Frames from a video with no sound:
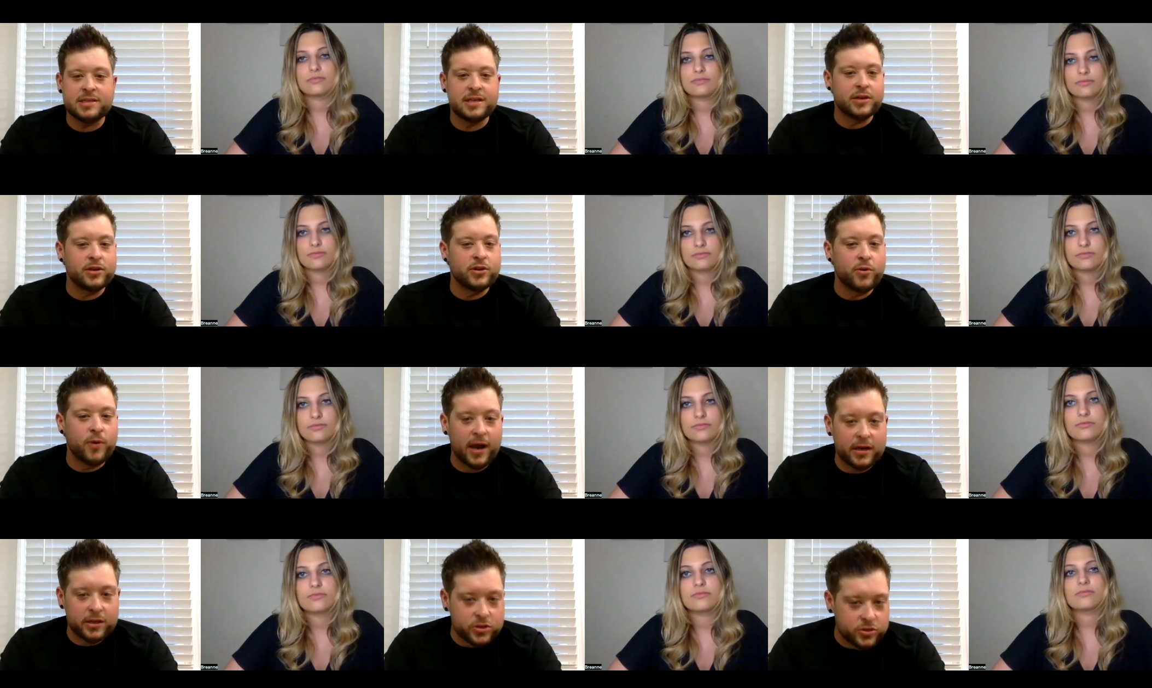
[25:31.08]
Speaker 1: He knew how to
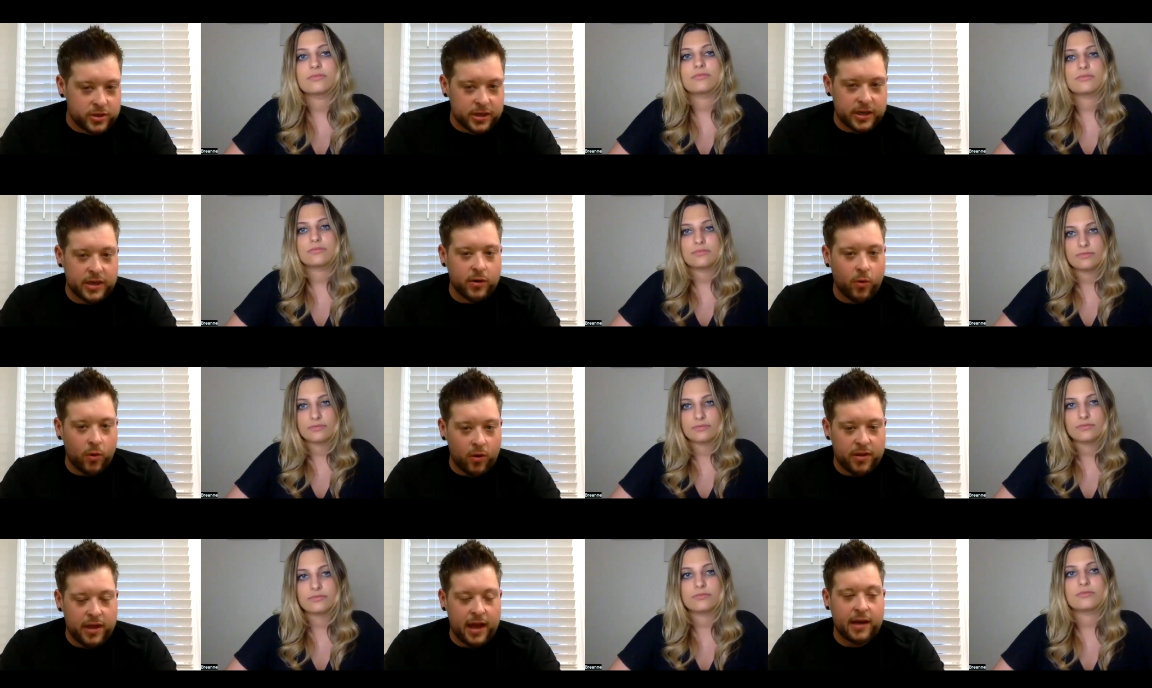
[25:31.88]
treat it, all
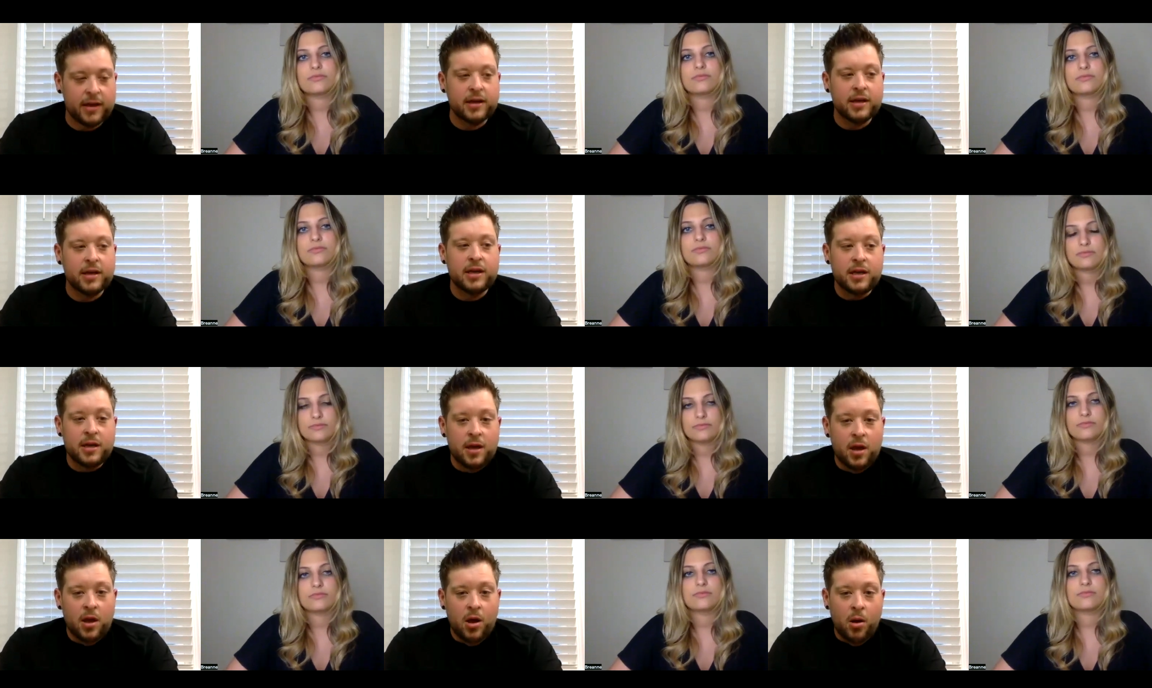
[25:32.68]
that.
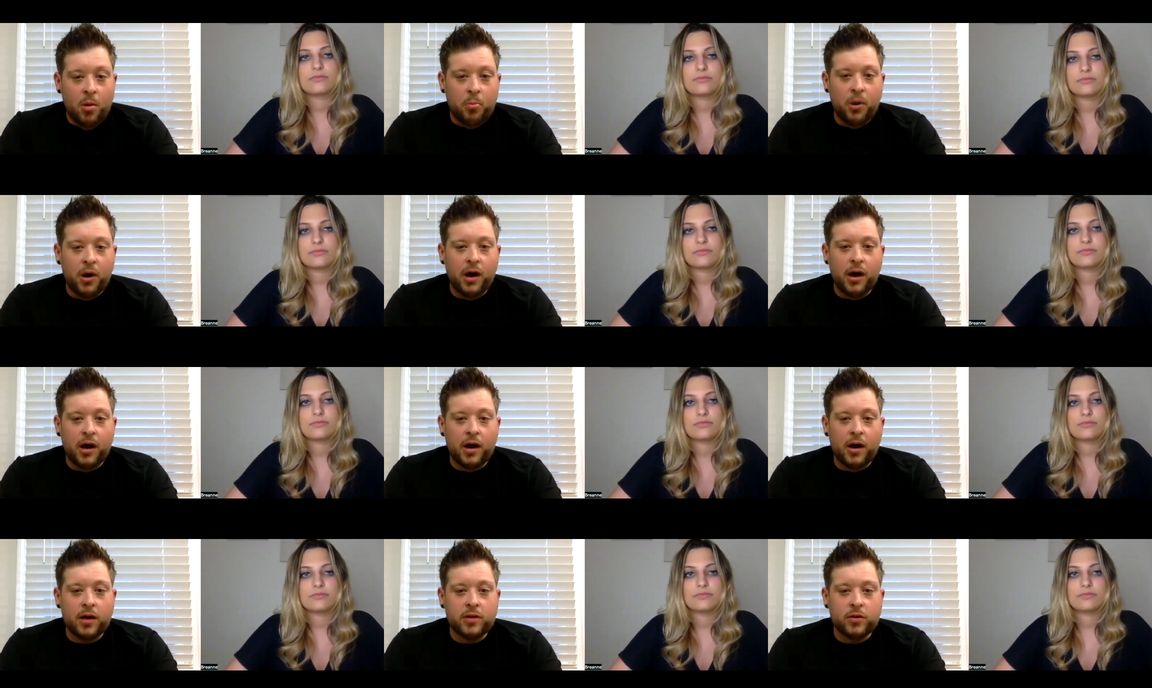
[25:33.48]
But
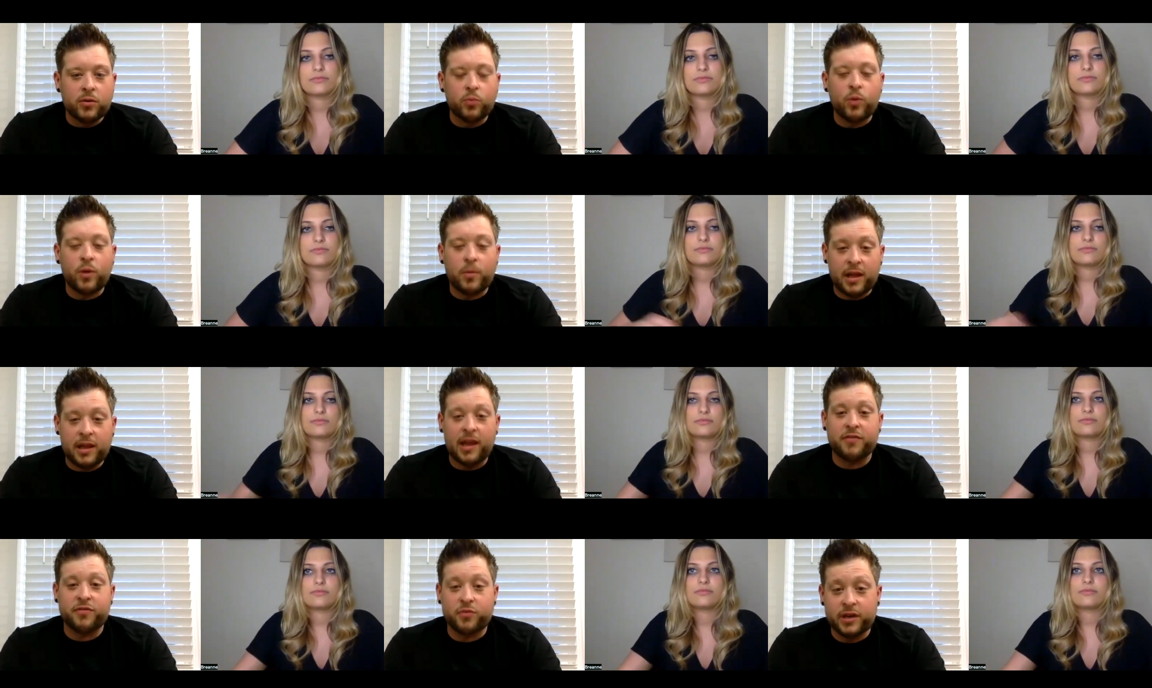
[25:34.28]
when my life
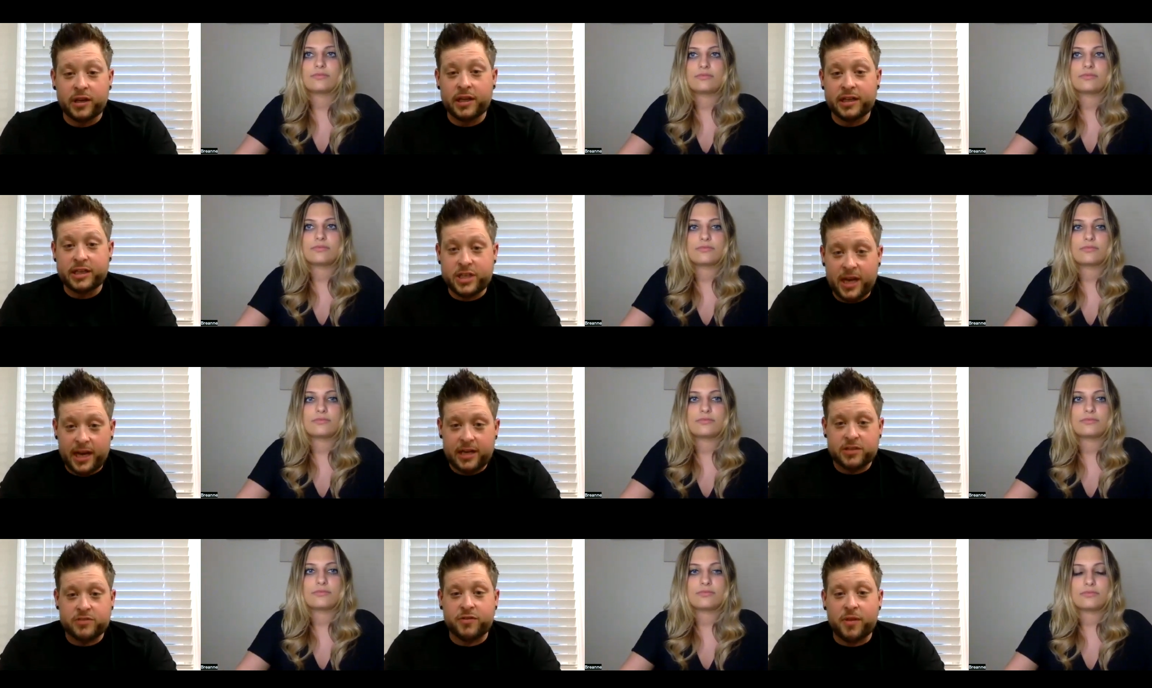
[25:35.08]
really changed
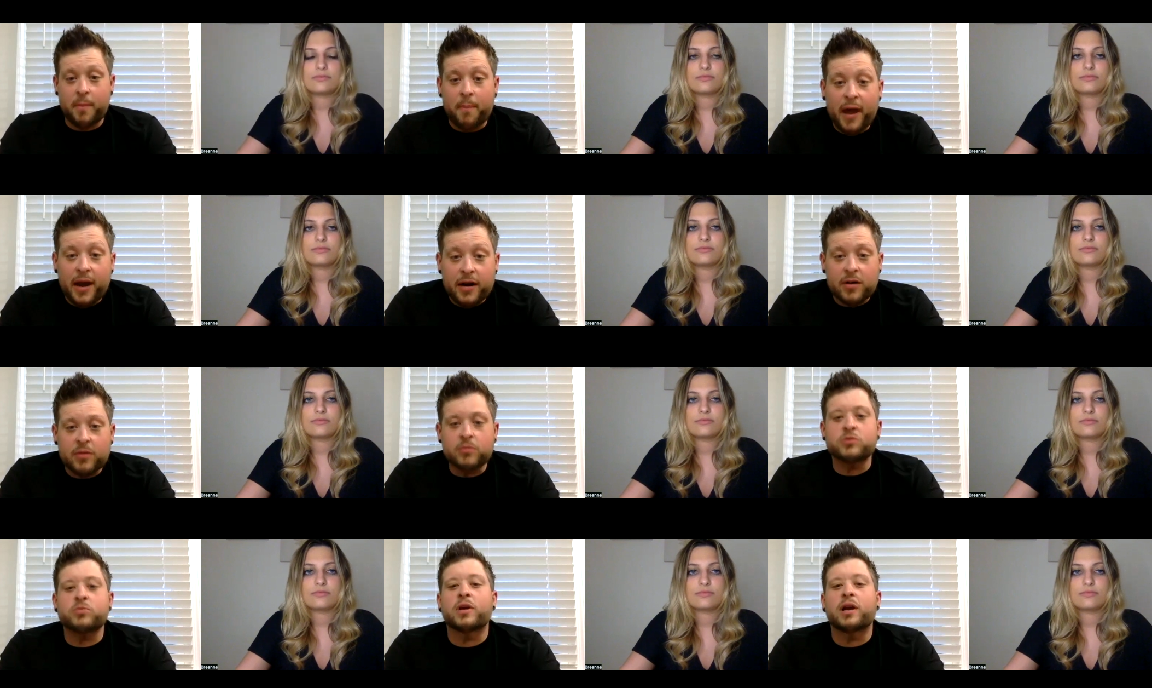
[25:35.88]
for the better was
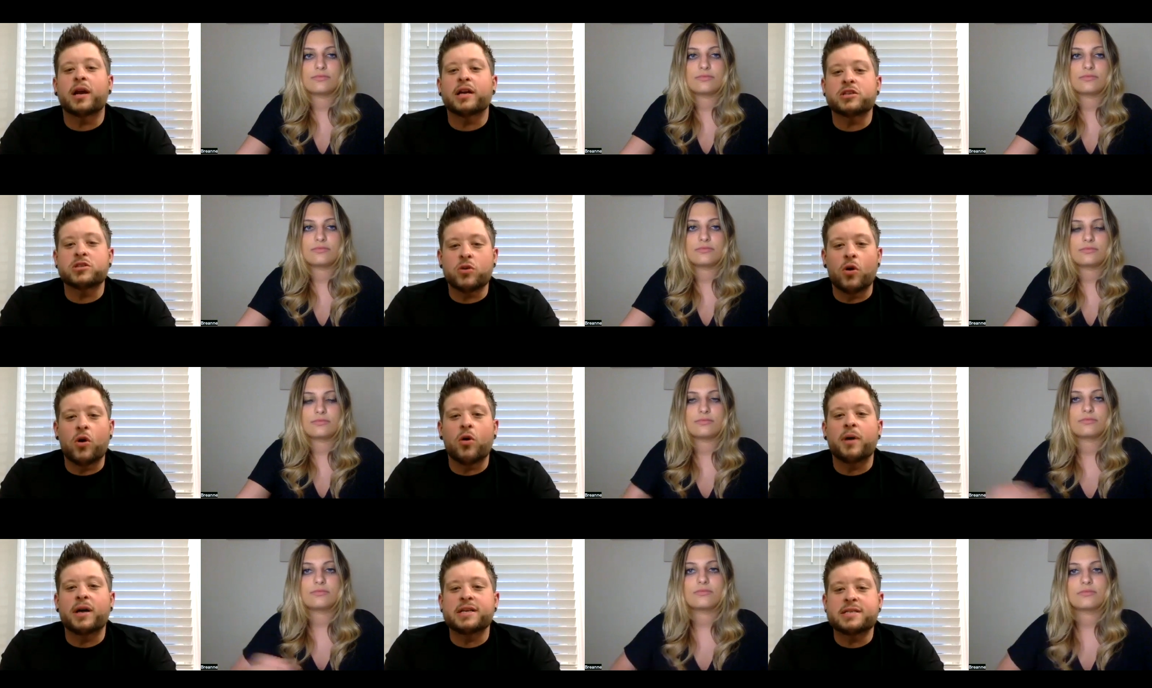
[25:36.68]
when I saw my,